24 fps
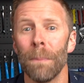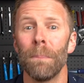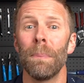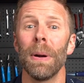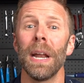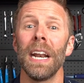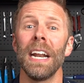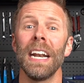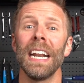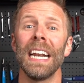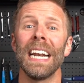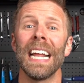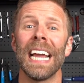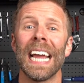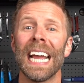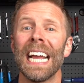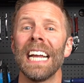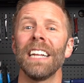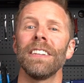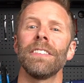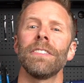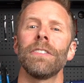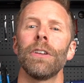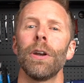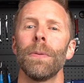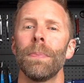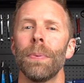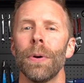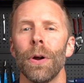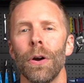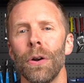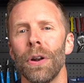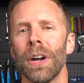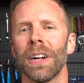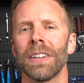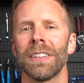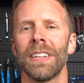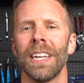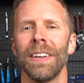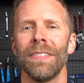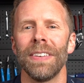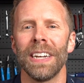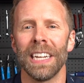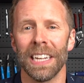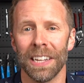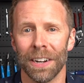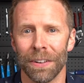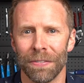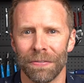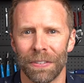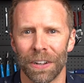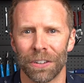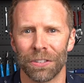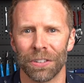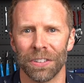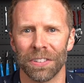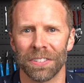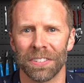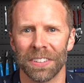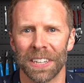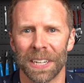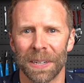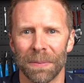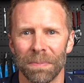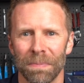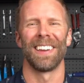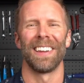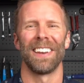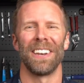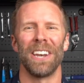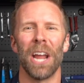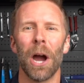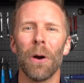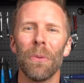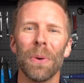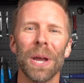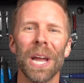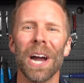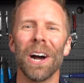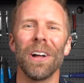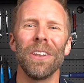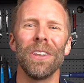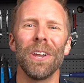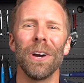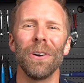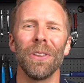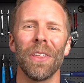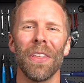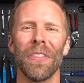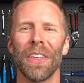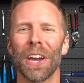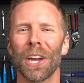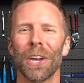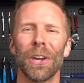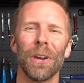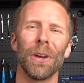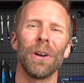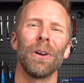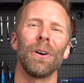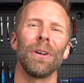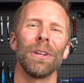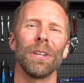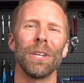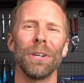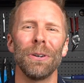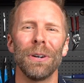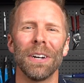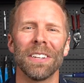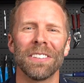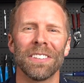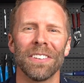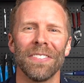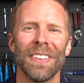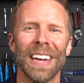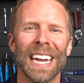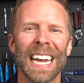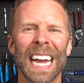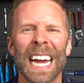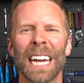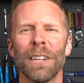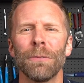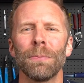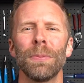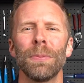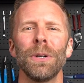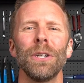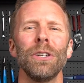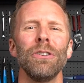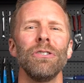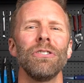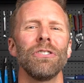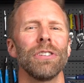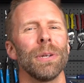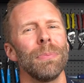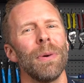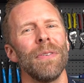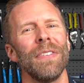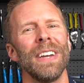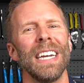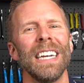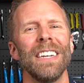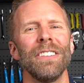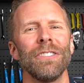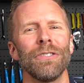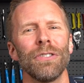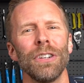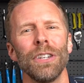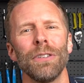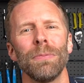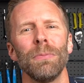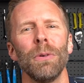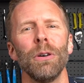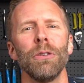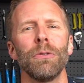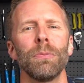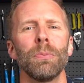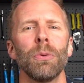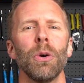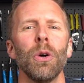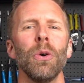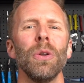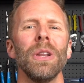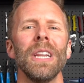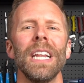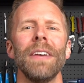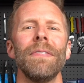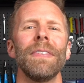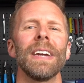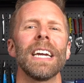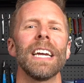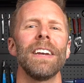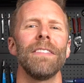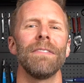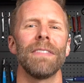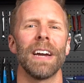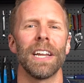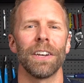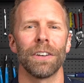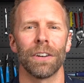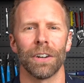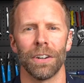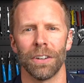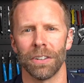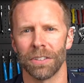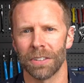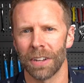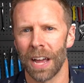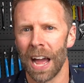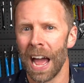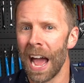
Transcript: but it enhanced their productivity and efficiency. Now we all know that the good old US of A has produced some of history's most prolific inventors.